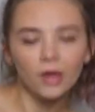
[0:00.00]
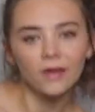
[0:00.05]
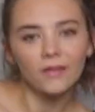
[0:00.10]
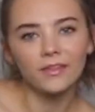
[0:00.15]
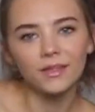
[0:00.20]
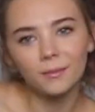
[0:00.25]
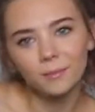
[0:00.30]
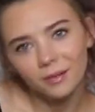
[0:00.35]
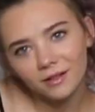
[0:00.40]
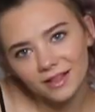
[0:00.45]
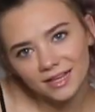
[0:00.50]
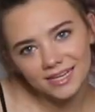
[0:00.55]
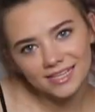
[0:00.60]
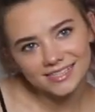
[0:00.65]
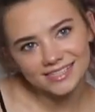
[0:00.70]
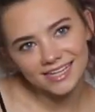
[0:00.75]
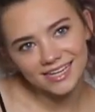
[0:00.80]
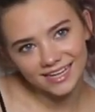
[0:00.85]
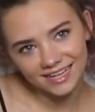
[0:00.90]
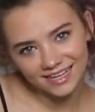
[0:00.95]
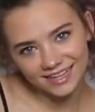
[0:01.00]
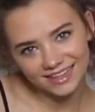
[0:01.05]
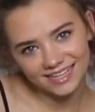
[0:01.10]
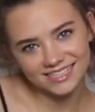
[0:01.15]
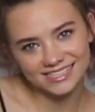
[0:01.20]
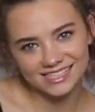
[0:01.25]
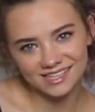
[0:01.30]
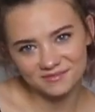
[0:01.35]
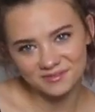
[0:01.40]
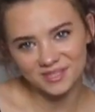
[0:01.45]
then please hit the
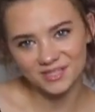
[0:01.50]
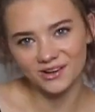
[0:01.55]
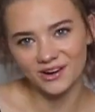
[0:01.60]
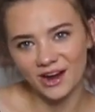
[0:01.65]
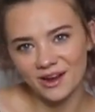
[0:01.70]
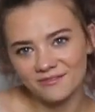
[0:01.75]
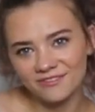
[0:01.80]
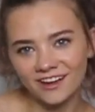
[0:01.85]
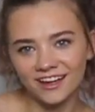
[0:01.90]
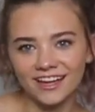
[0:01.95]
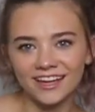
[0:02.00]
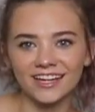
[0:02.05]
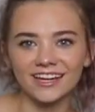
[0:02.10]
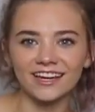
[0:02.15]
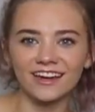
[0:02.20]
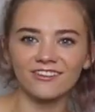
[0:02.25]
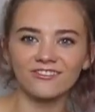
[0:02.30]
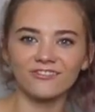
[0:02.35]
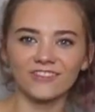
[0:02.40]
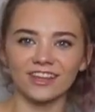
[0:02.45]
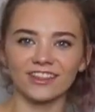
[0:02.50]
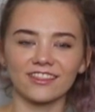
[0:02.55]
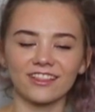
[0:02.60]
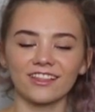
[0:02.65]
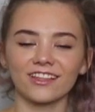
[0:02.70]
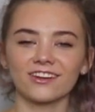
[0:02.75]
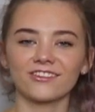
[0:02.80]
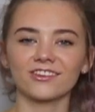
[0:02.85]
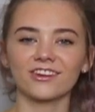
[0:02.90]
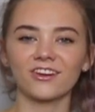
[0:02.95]
subscribe button and ring the
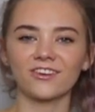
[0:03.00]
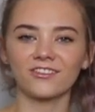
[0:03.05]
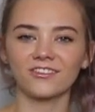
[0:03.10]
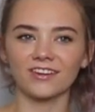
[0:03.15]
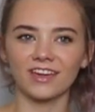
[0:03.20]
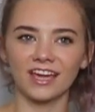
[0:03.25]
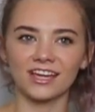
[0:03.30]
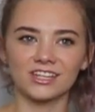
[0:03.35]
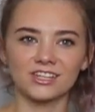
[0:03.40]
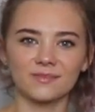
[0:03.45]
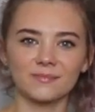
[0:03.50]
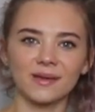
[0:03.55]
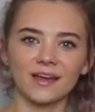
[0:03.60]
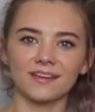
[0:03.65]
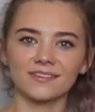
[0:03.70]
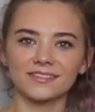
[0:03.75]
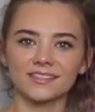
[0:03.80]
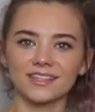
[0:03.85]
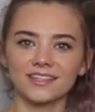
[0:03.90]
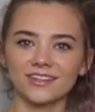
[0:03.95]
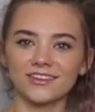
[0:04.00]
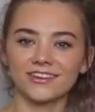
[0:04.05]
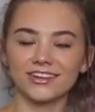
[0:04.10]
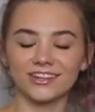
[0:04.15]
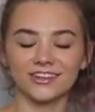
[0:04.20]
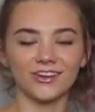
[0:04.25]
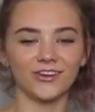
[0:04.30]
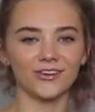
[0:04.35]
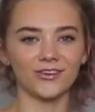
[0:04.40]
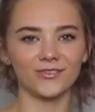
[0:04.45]
little notification bell so that you
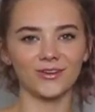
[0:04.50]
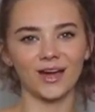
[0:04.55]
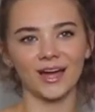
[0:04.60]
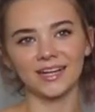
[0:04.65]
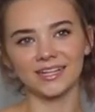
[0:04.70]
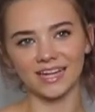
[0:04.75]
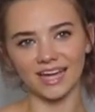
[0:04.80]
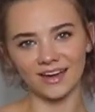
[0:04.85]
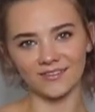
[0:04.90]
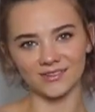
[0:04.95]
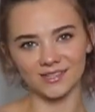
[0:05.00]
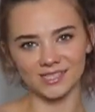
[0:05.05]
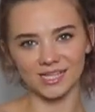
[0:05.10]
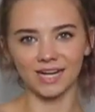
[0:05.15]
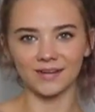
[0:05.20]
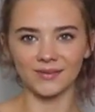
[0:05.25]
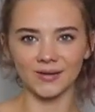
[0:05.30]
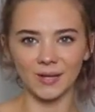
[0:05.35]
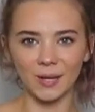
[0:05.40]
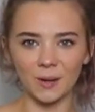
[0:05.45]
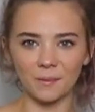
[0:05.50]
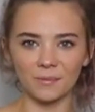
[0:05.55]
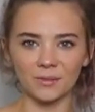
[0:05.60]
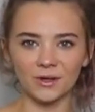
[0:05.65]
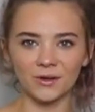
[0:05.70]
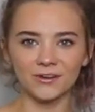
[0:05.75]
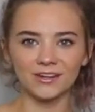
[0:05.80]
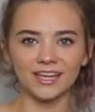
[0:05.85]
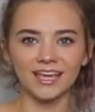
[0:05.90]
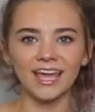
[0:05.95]
get notified every time I
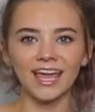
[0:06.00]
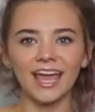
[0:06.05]
upload.